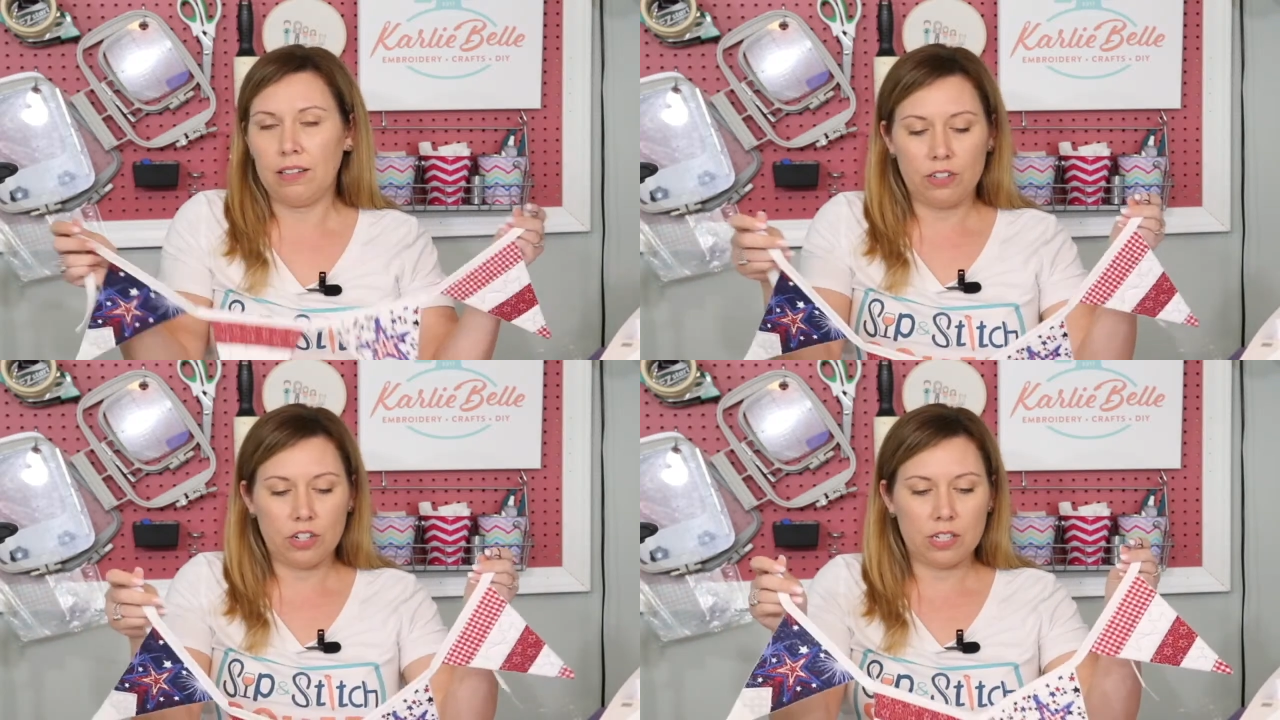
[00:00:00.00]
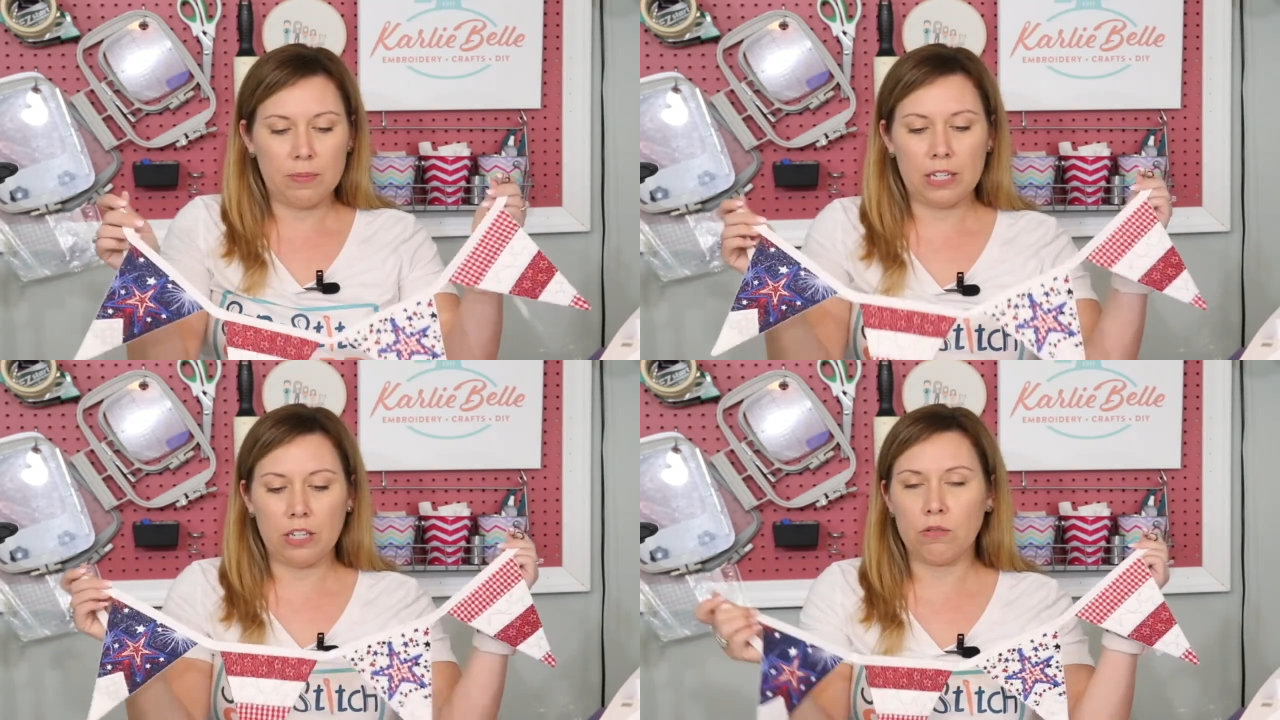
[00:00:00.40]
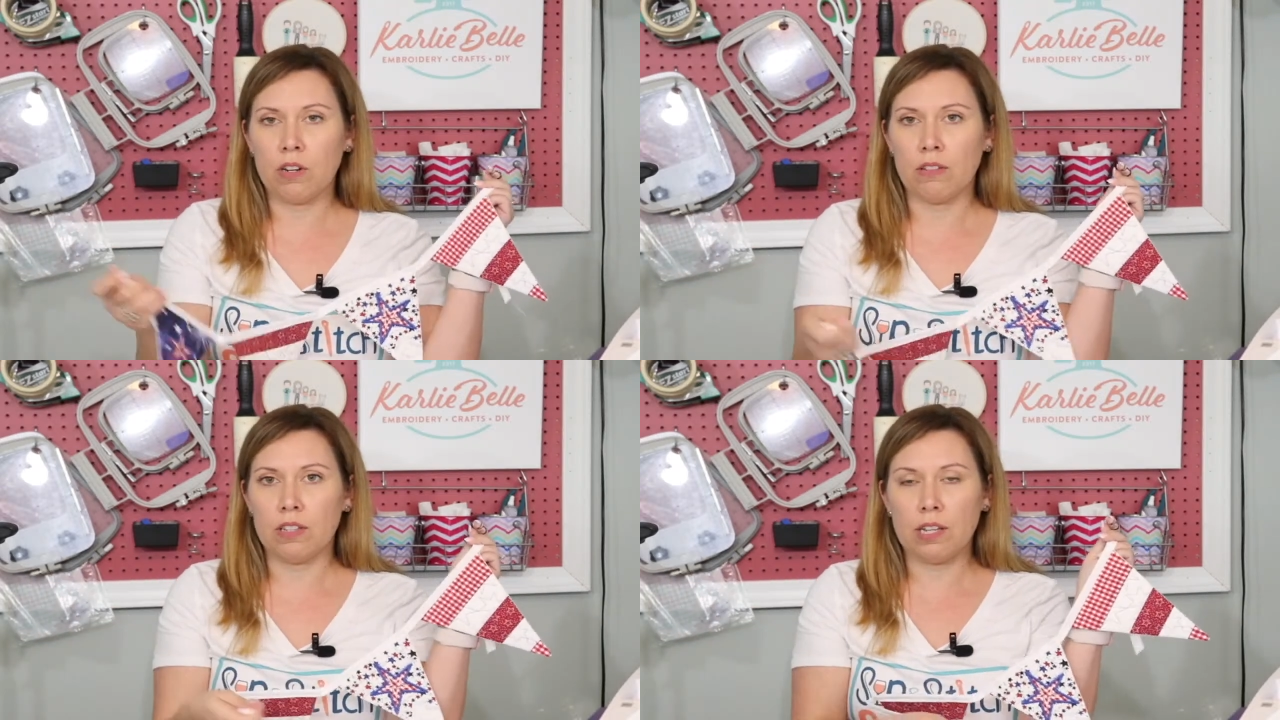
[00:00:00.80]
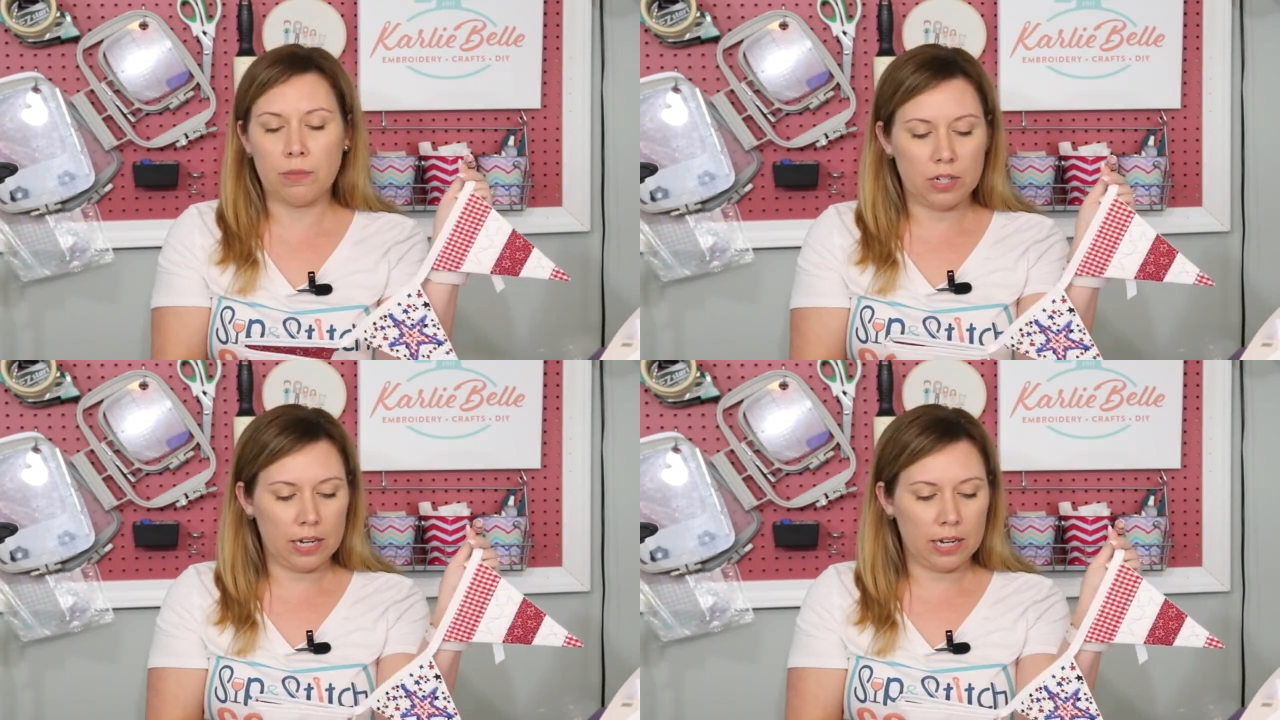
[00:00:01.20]
just to be cute during the
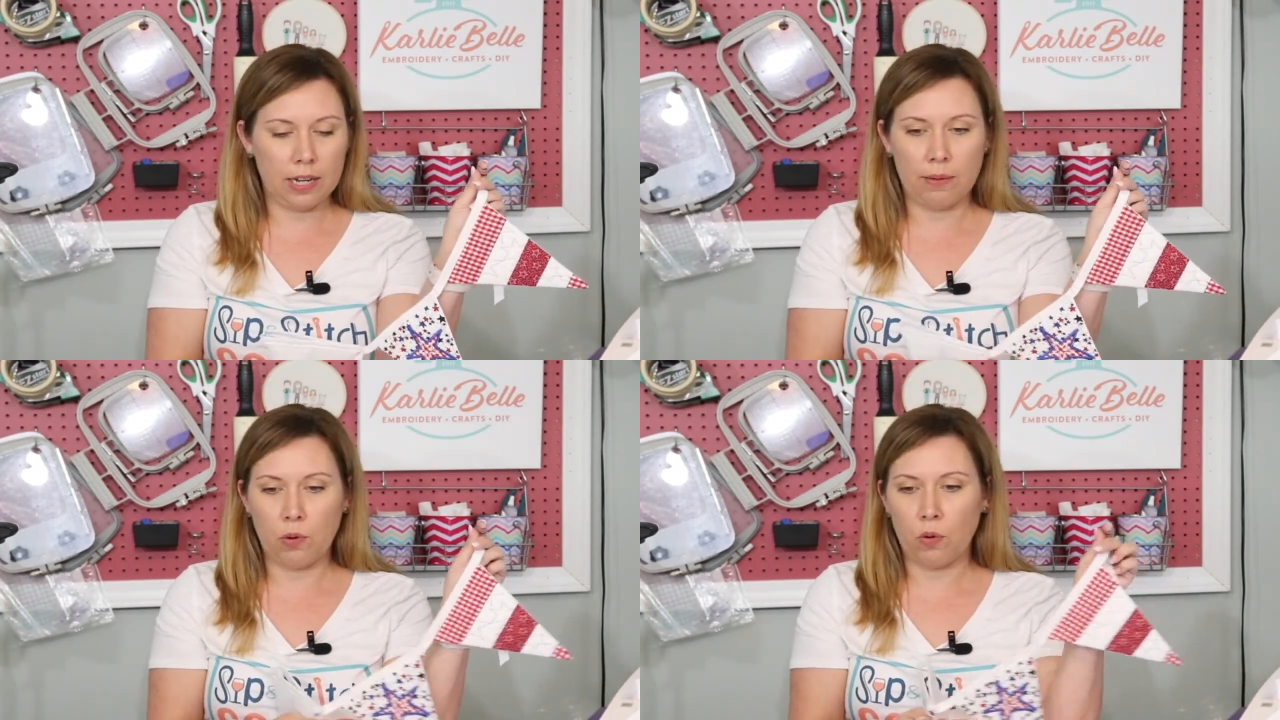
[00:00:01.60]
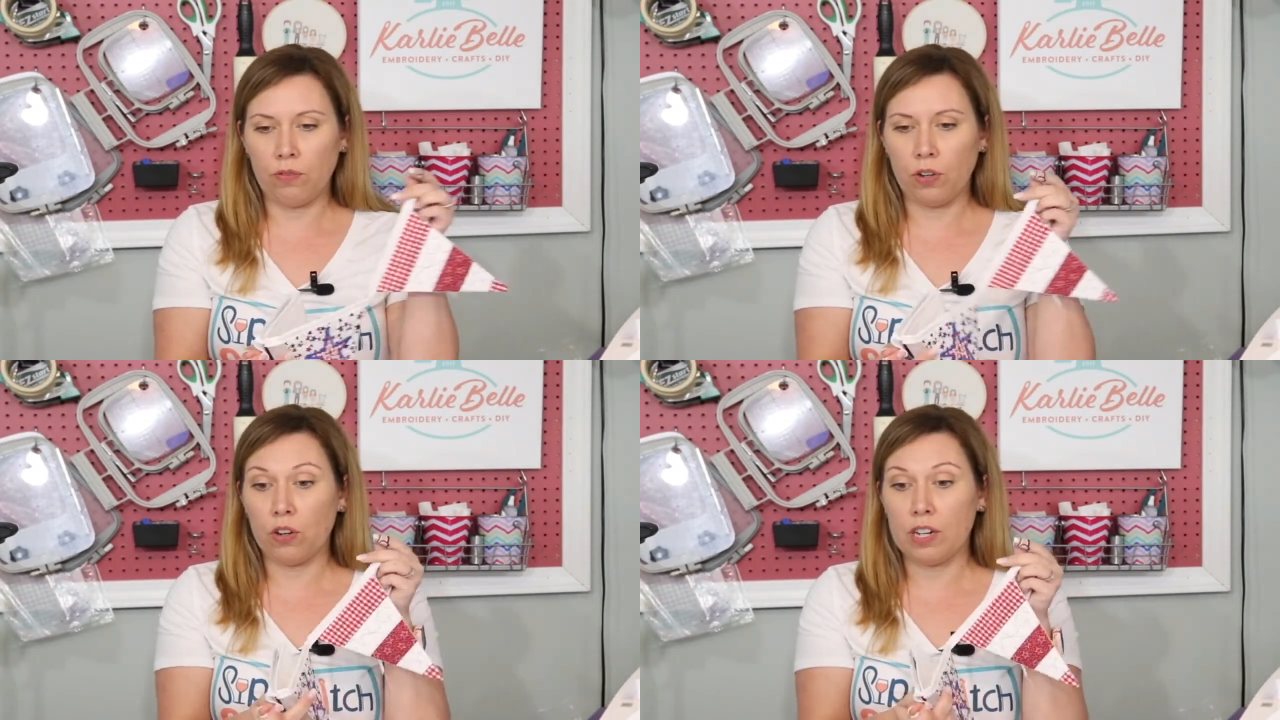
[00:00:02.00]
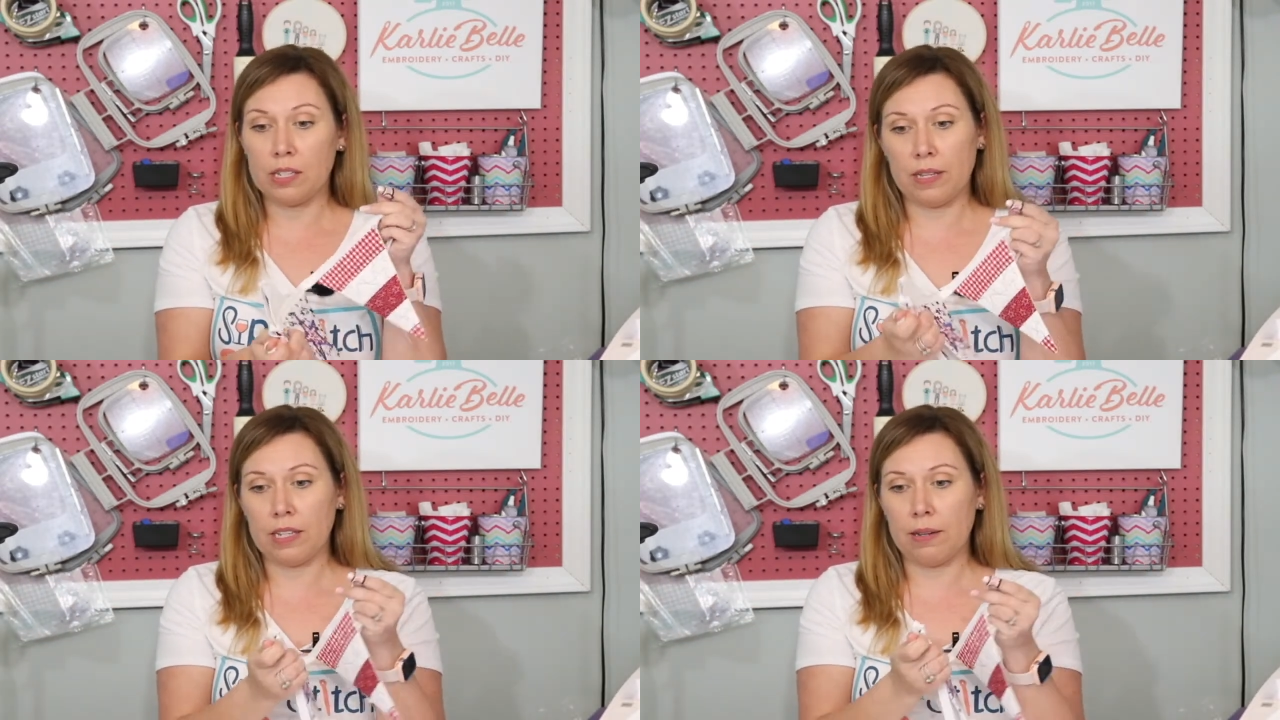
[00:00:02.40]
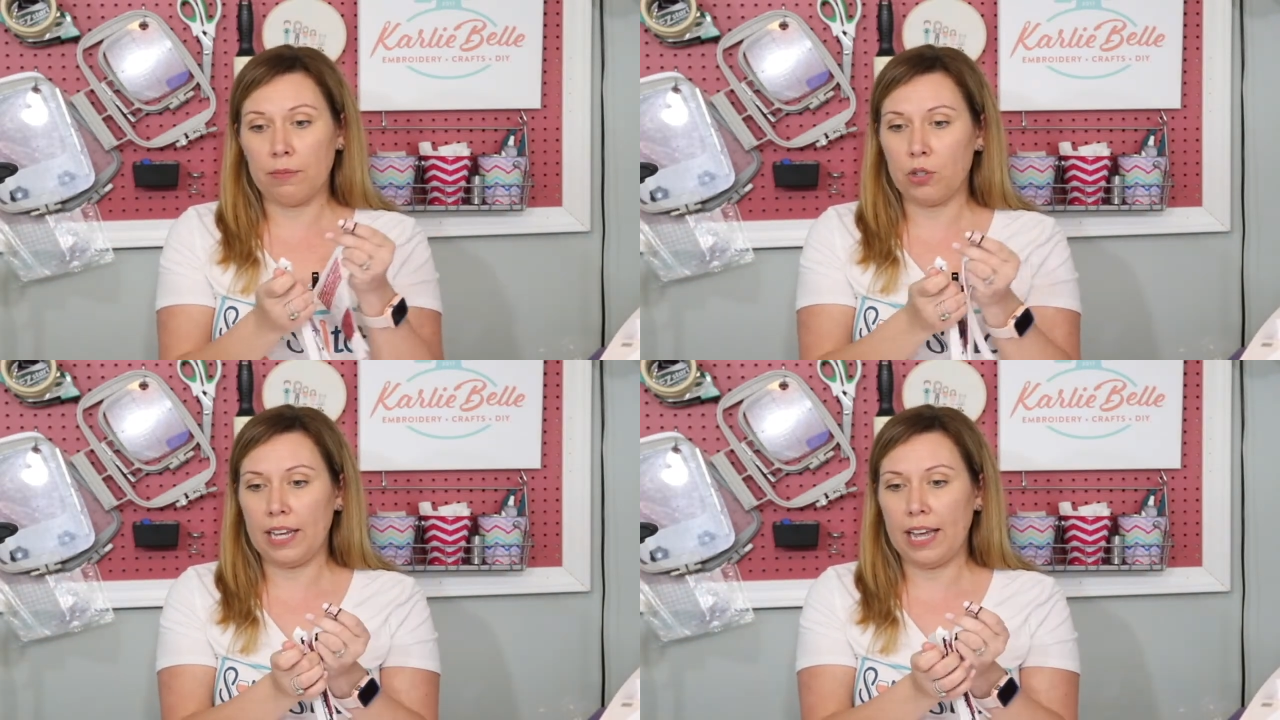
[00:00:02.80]
summertime or for Christmas. I'm
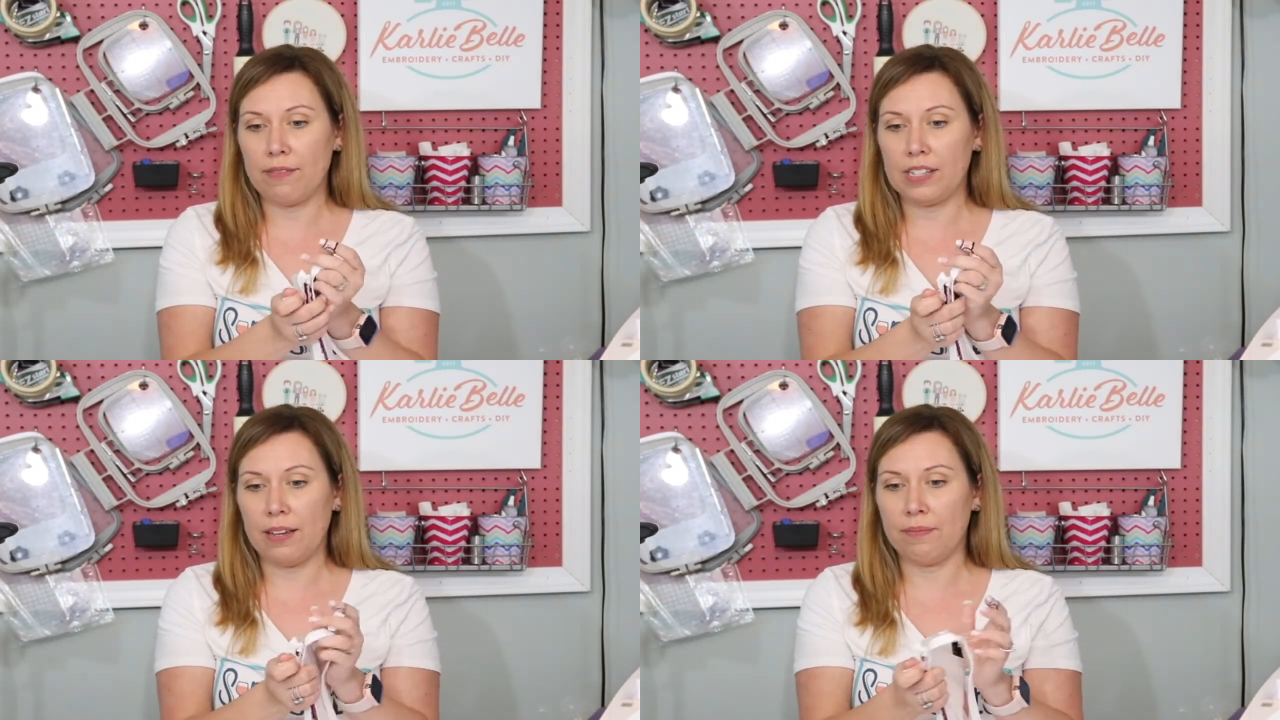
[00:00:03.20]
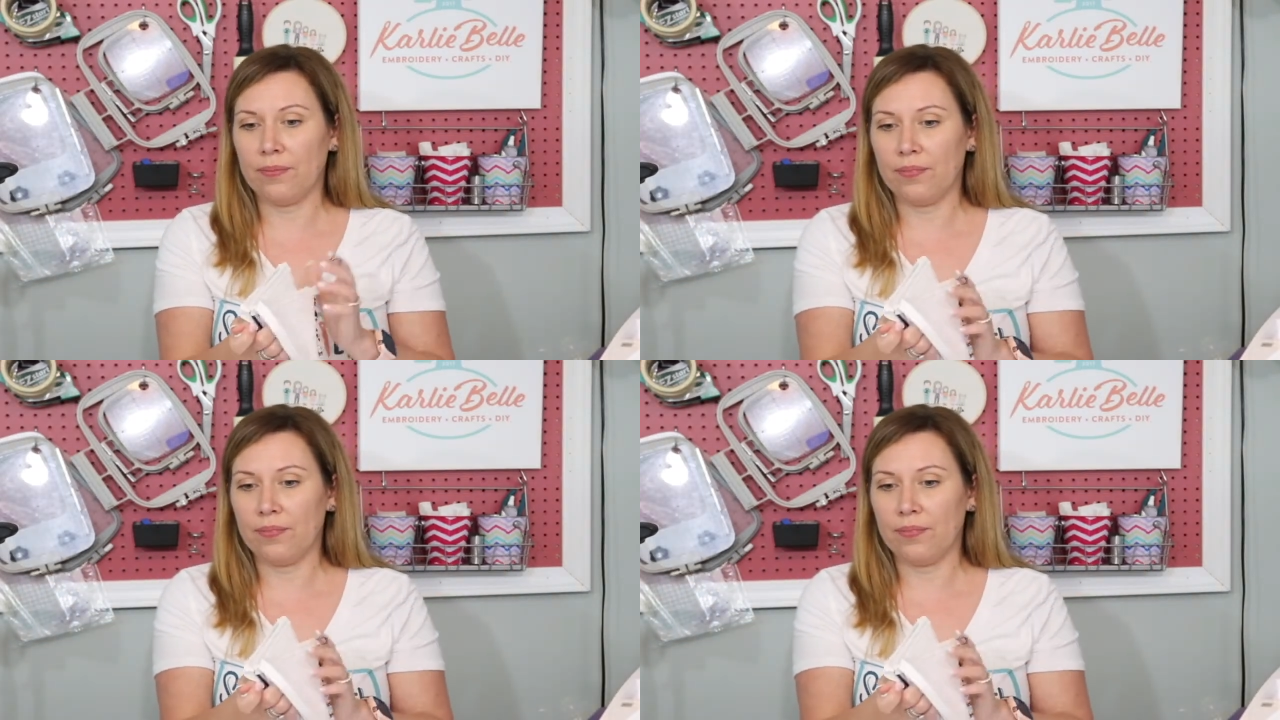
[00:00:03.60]
sure they have some.